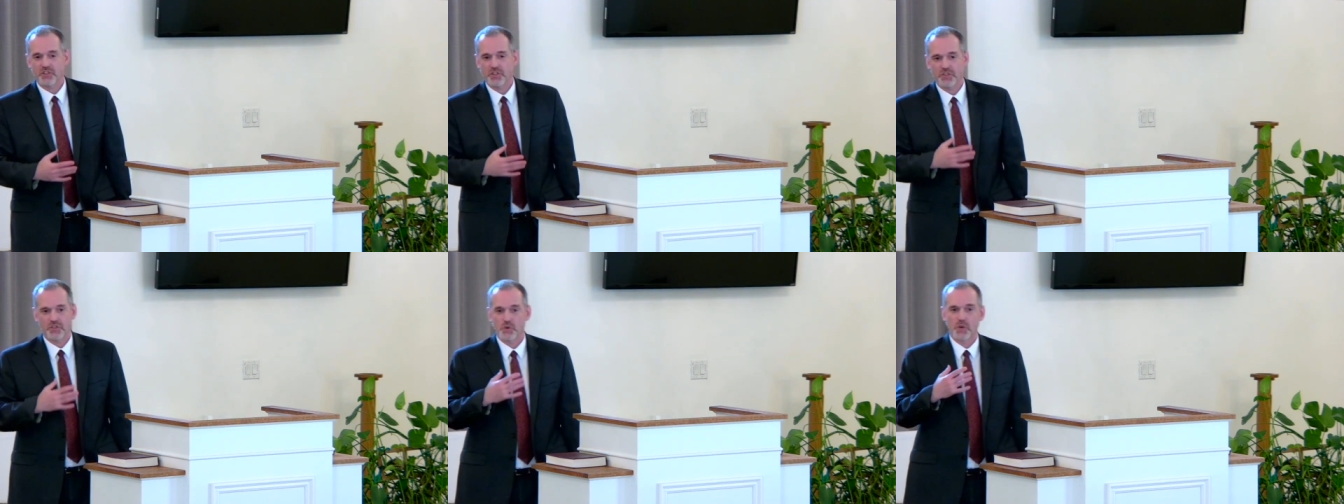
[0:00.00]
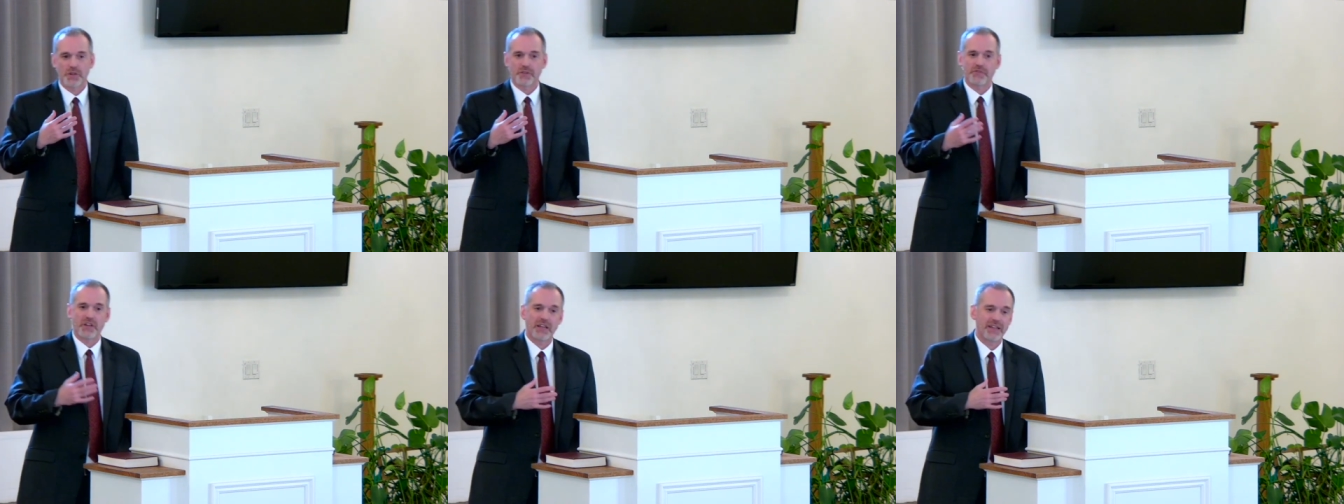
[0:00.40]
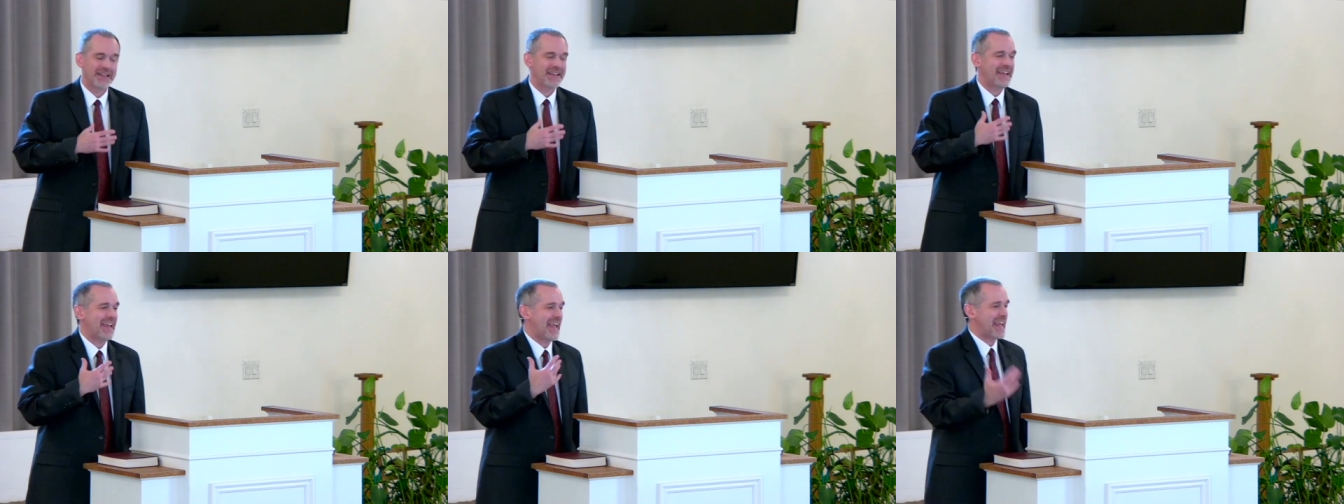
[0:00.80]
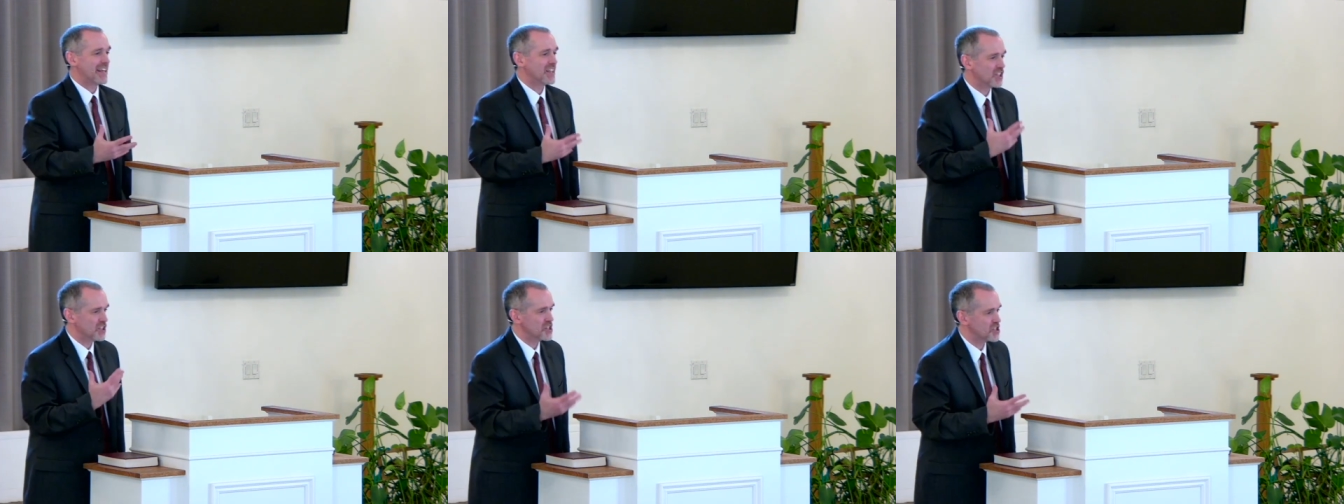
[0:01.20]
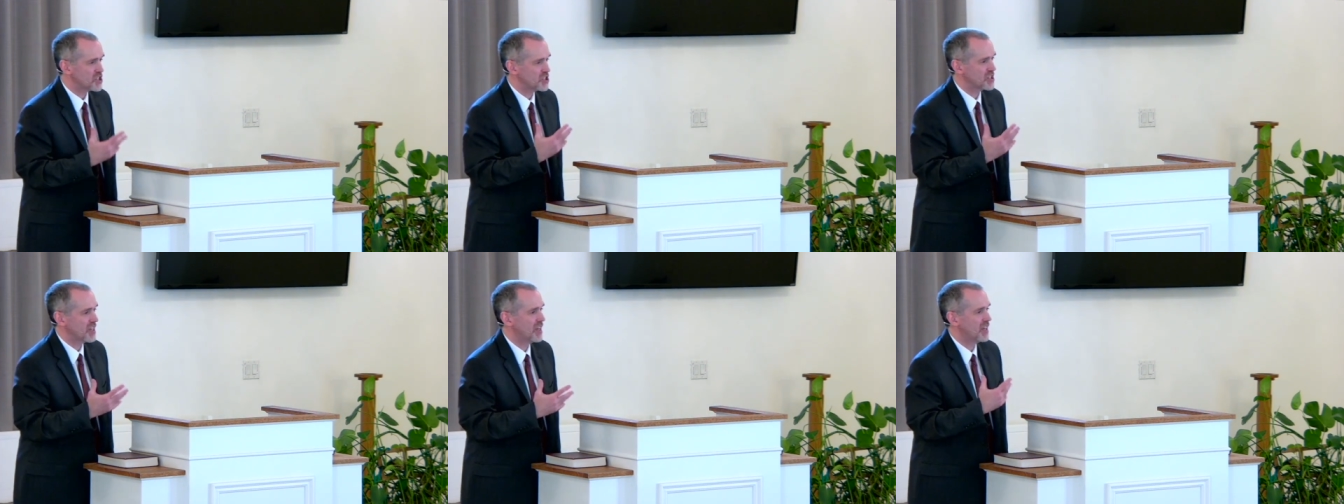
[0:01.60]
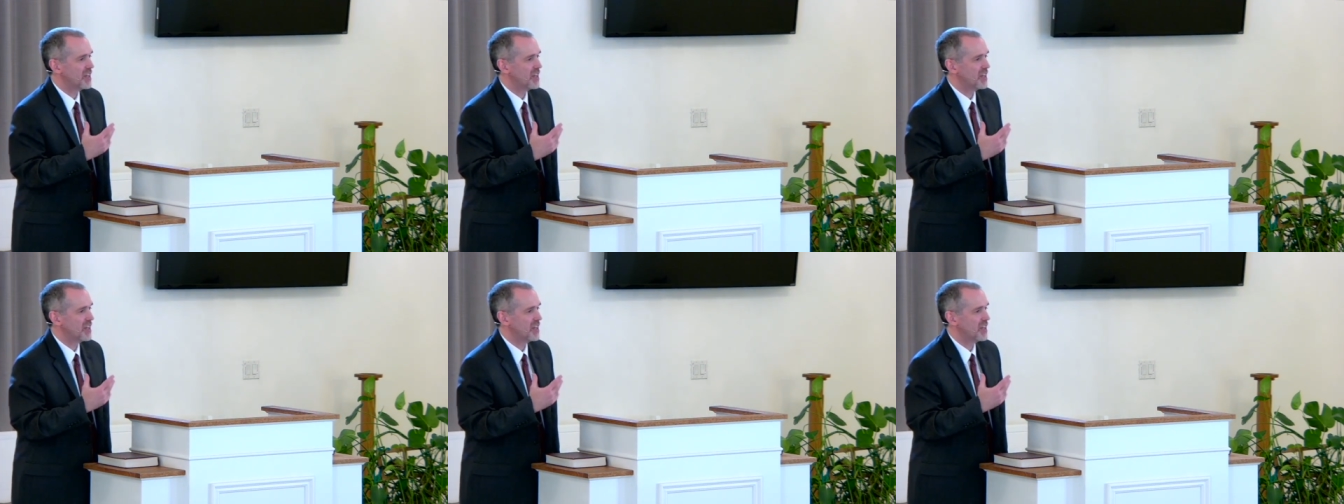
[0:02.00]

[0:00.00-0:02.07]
just sort of an English